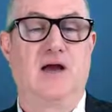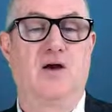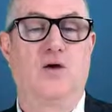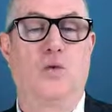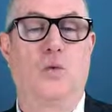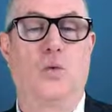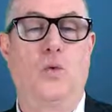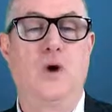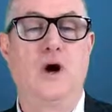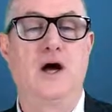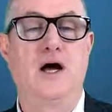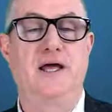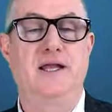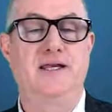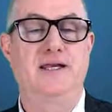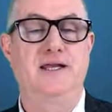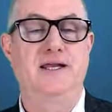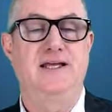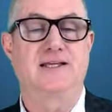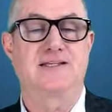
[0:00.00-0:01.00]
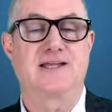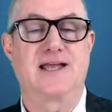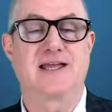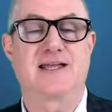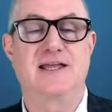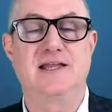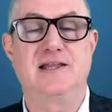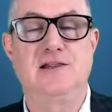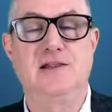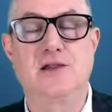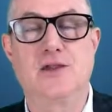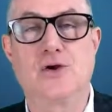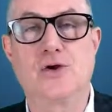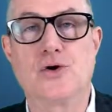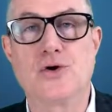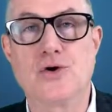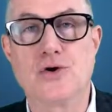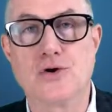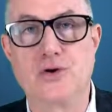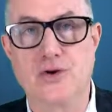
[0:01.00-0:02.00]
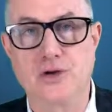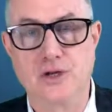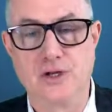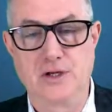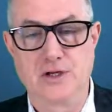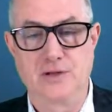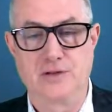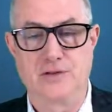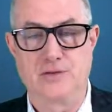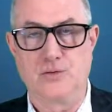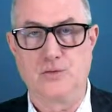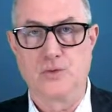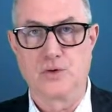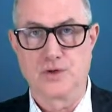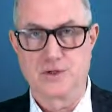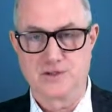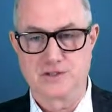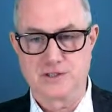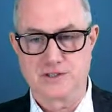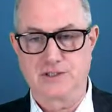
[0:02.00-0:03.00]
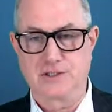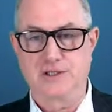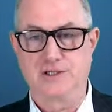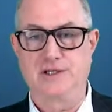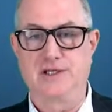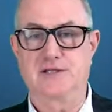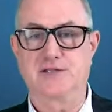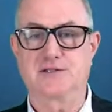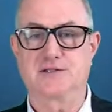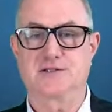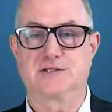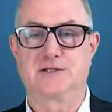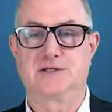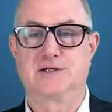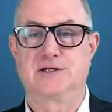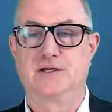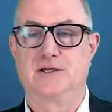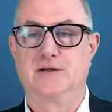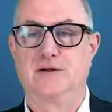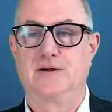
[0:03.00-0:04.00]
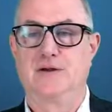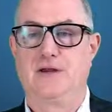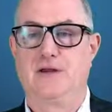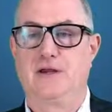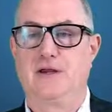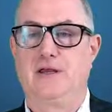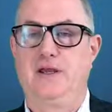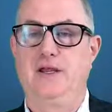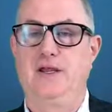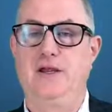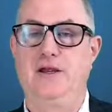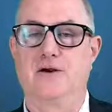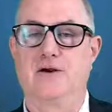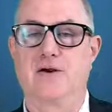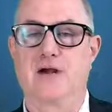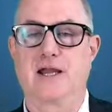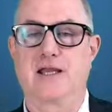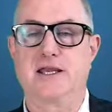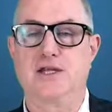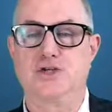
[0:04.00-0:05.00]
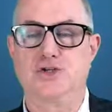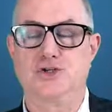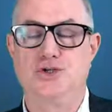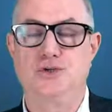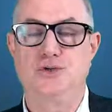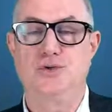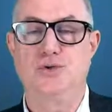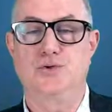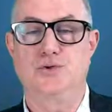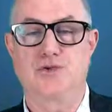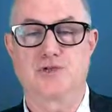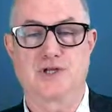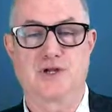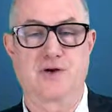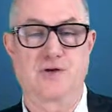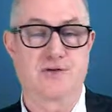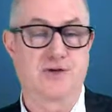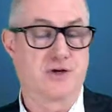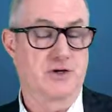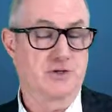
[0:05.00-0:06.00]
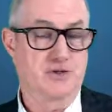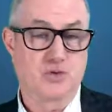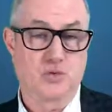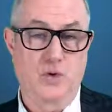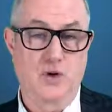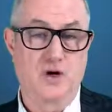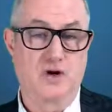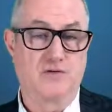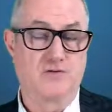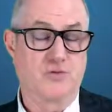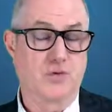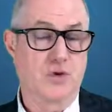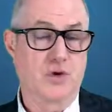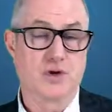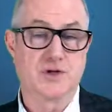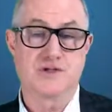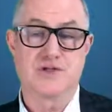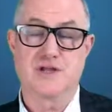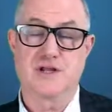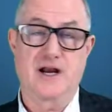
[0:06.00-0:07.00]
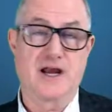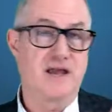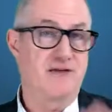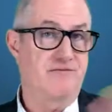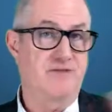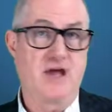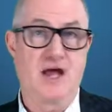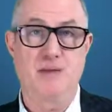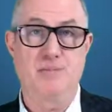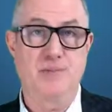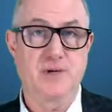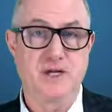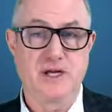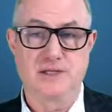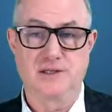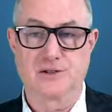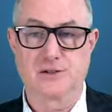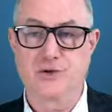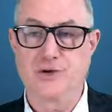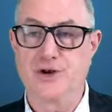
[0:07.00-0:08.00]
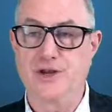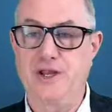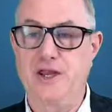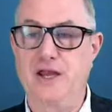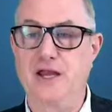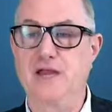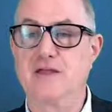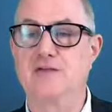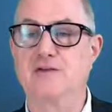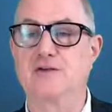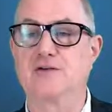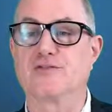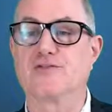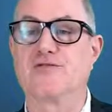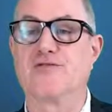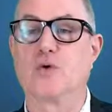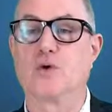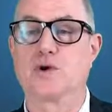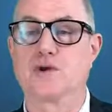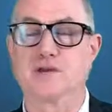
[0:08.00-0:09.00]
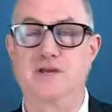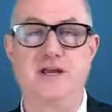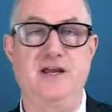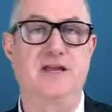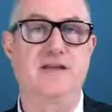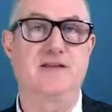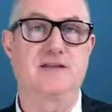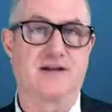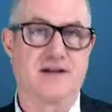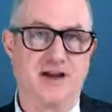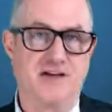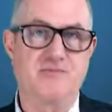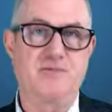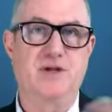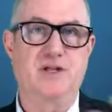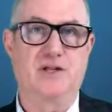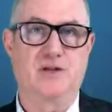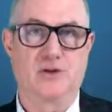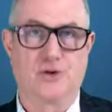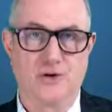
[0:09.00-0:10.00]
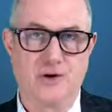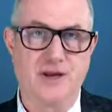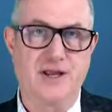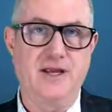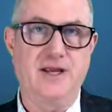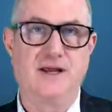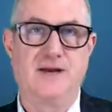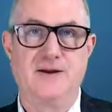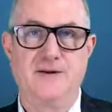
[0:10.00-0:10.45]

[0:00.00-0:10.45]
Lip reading: One is I can learn the words in the list. Here I can choose, there are 12 words that I have not begun learning yet. There are 14 that I've been learning